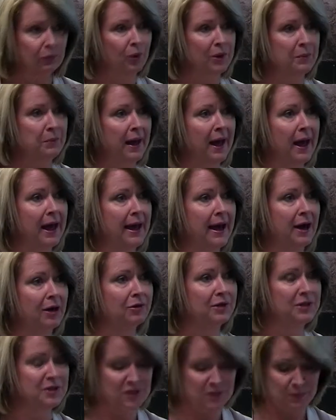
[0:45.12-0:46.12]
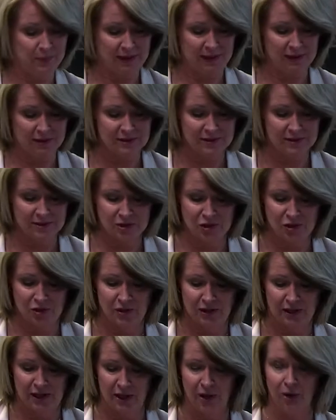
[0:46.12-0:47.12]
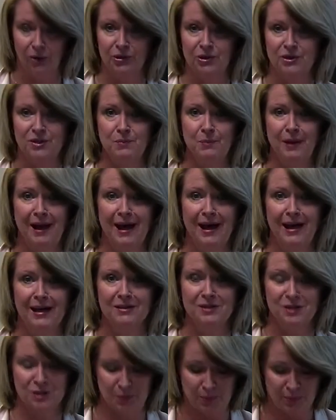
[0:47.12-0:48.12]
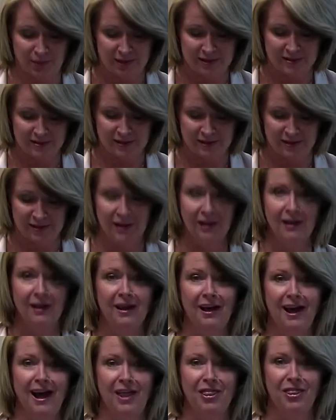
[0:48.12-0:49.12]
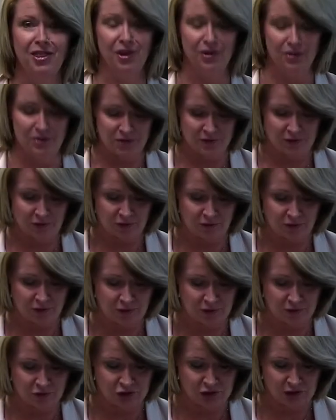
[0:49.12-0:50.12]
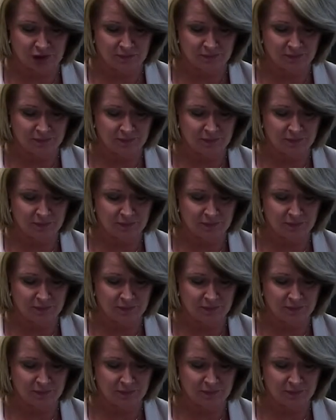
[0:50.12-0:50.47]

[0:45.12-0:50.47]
We pay our respects to the elders past, present and those of the future.